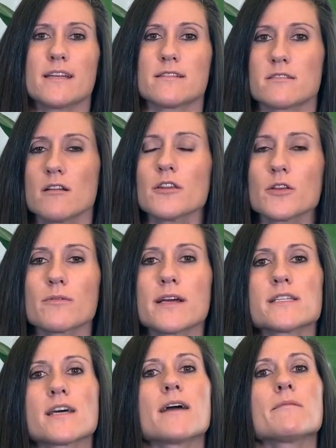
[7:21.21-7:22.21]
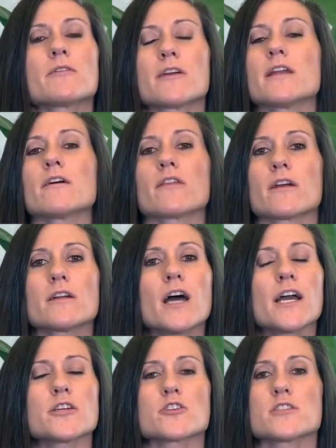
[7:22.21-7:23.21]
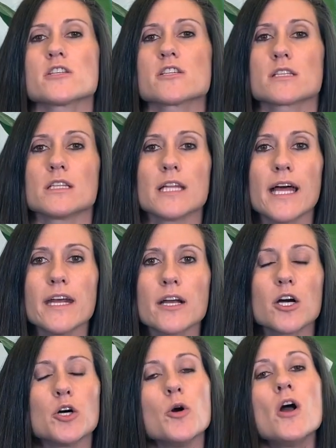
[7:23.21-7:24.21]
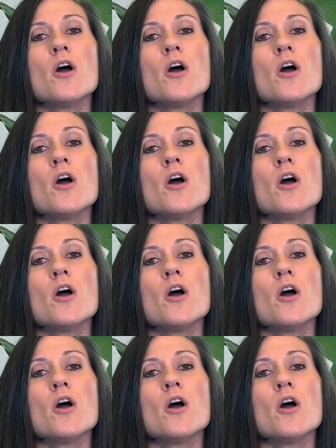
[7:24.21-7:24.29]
it is not the right timing right now. They are not interested, just let it go.